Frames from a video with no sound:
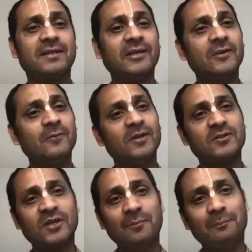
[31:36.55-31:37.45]
he was
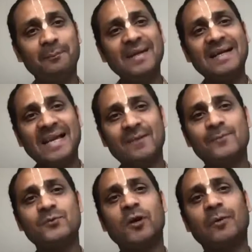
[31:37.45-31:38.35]
completely
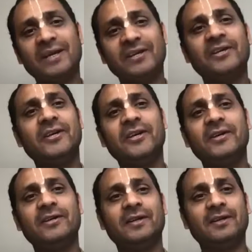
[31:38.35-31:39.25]
absorbed in hearing